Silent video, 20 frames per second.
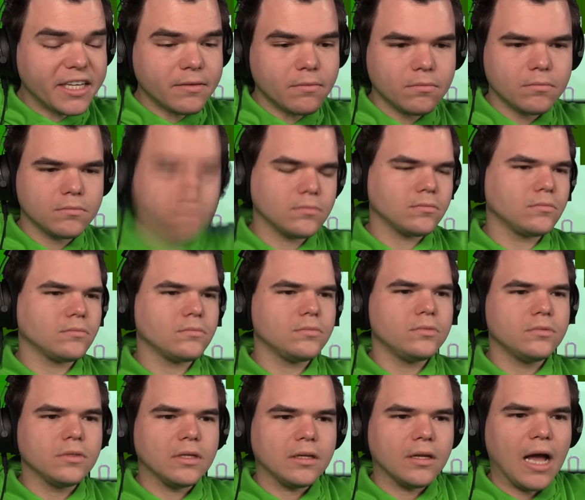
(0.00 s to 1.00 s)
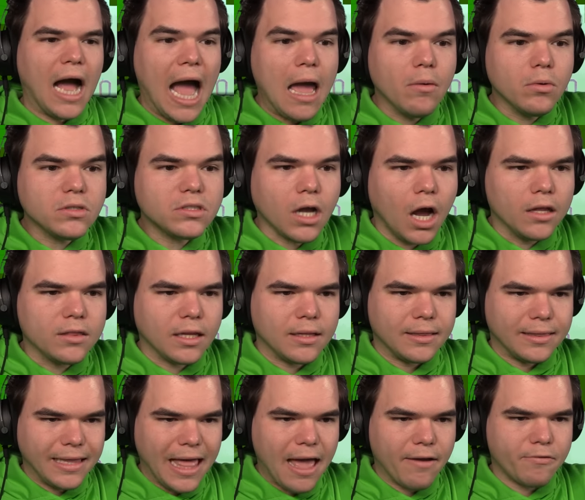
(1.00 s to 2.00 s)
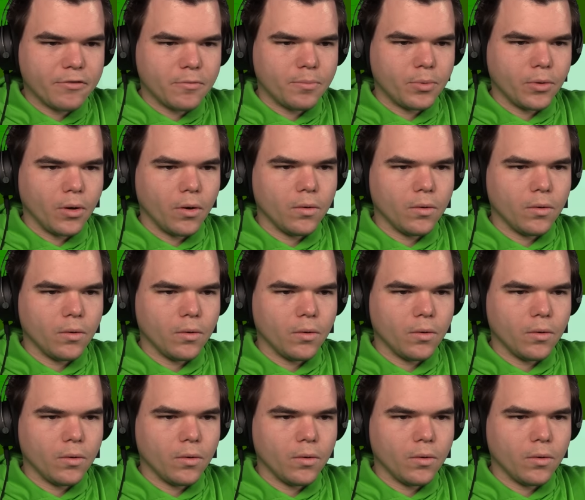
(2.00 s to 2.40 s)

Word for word: Okay. What? I was on the left. Every bro.